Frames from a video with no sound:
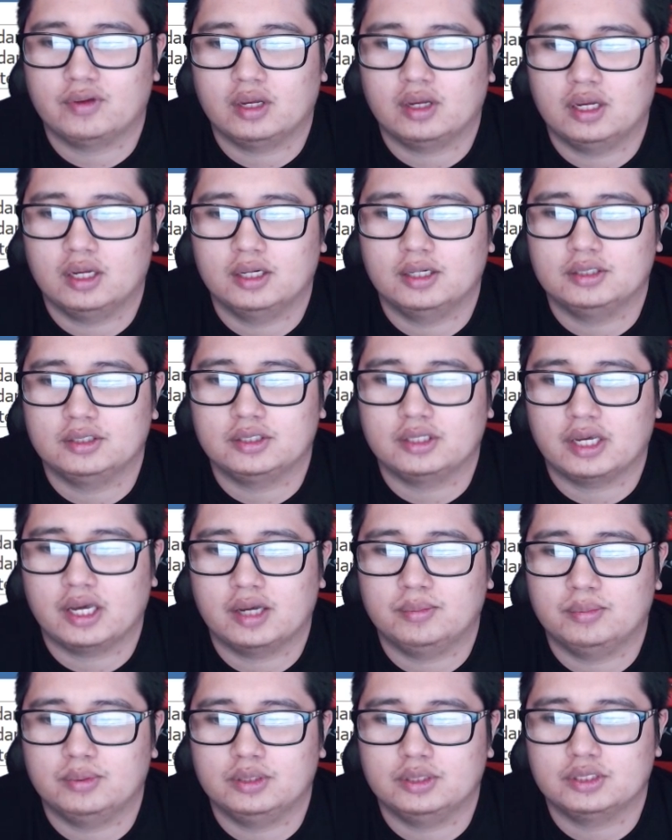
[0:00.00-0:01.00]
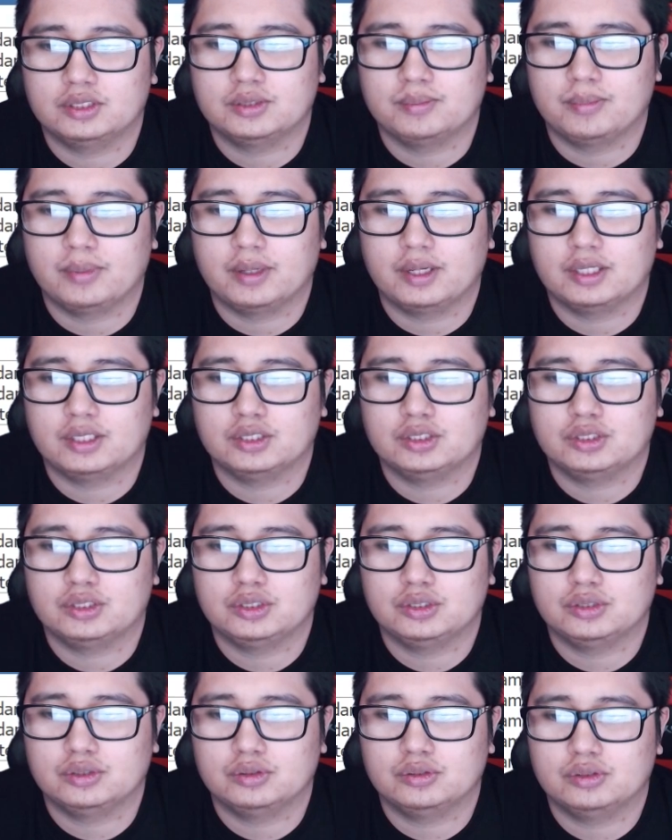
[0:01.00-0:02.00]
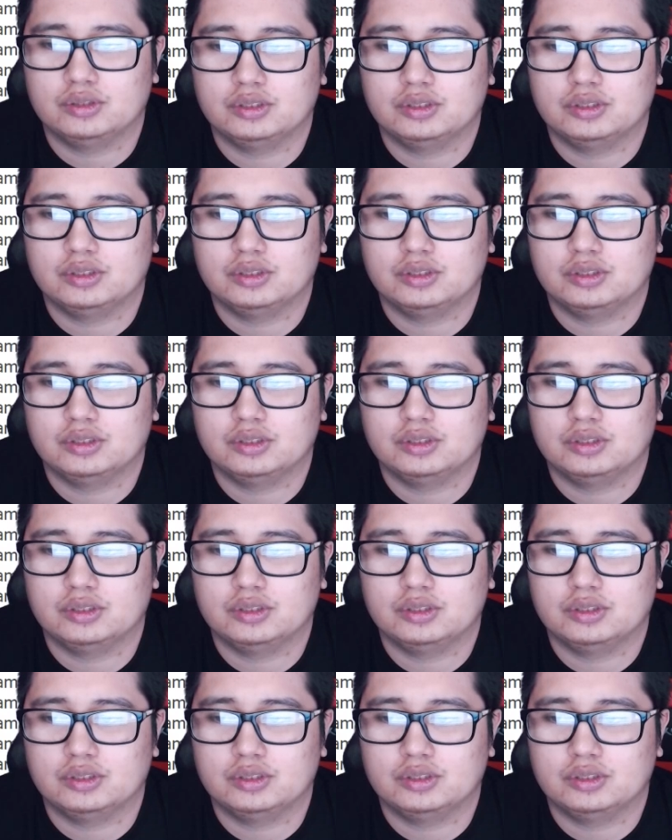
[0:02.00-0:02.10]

Diabolus Manchu.